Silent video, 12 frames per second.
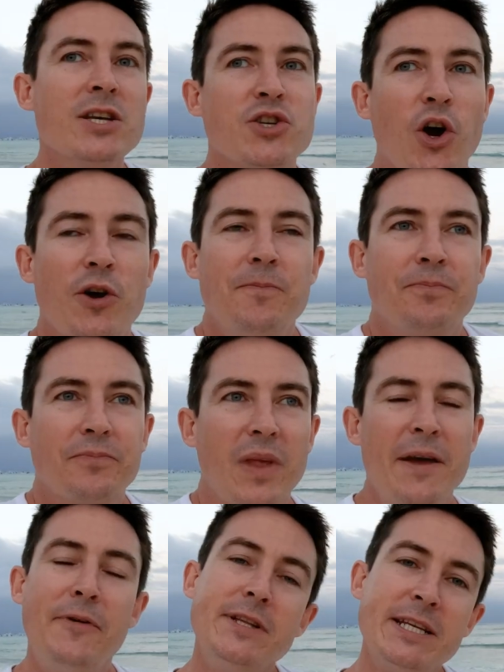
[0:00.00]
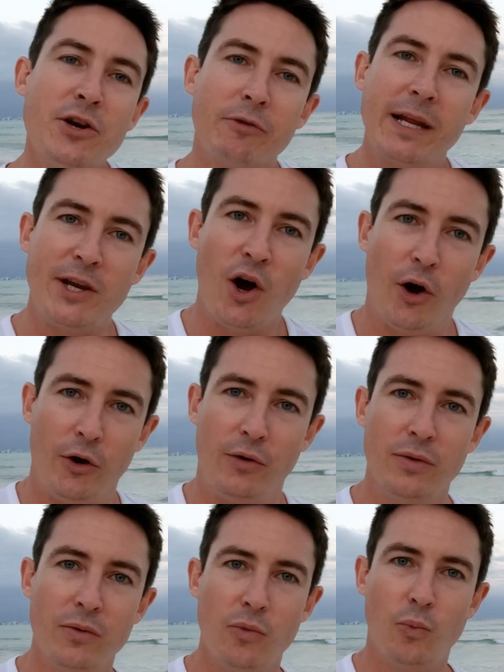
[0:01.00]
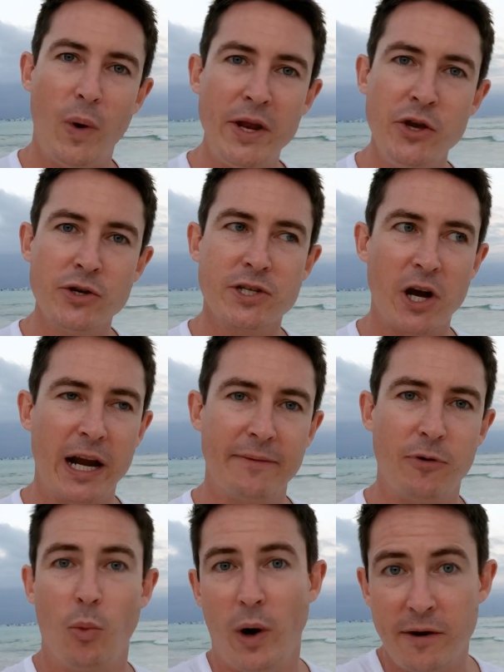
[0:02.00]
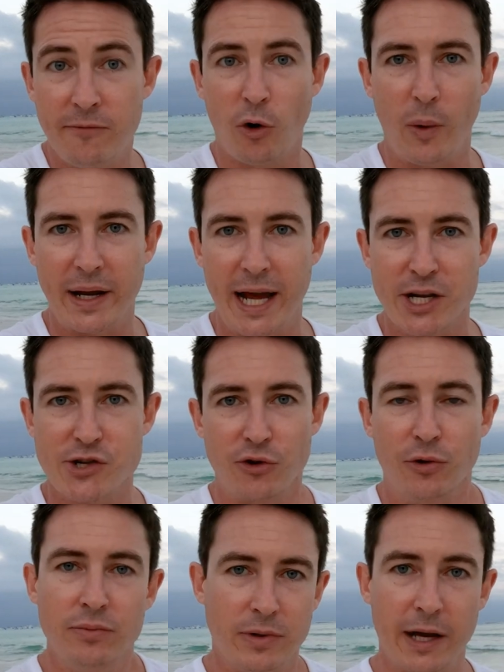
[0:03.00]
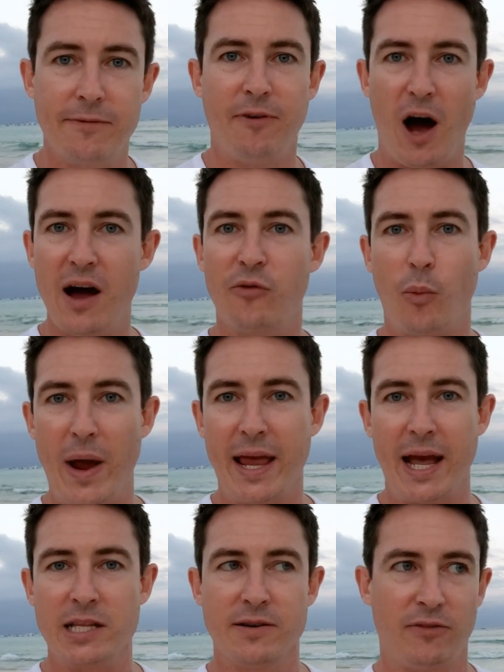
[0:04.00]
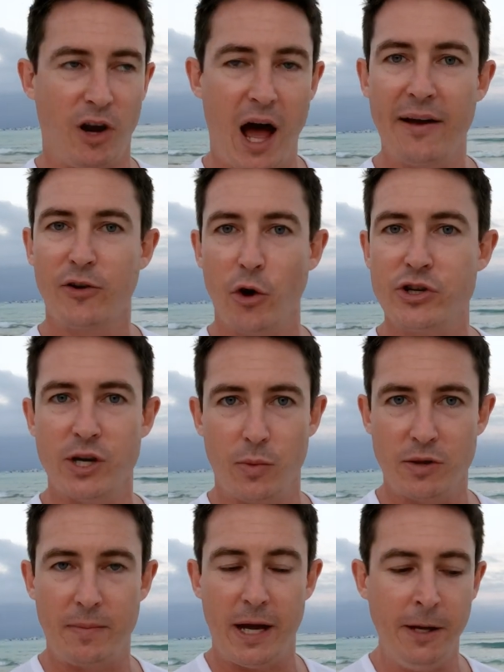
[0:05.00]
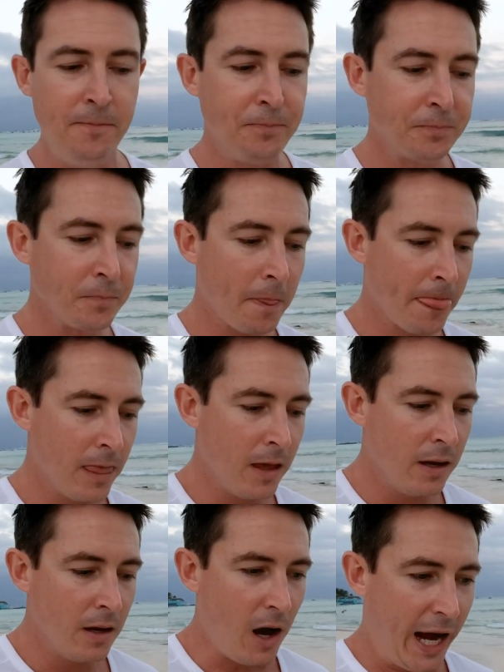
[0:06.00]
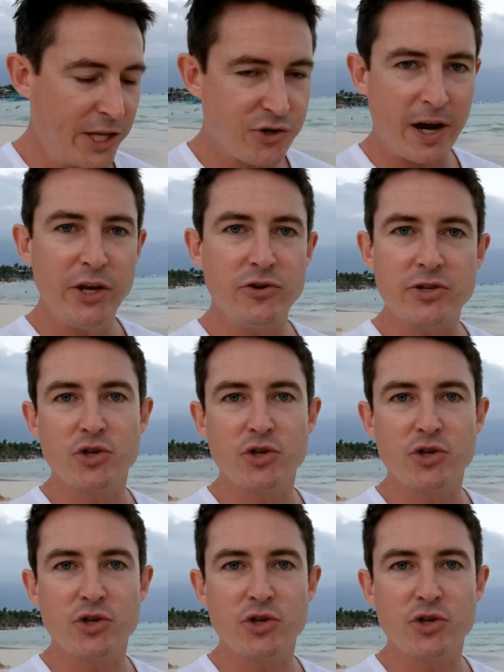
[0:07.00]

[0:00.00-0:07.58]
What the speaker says: So if you didn't already know, when you sign up for 1 4-week natural, like 5 weekends of live coaching with me, I train you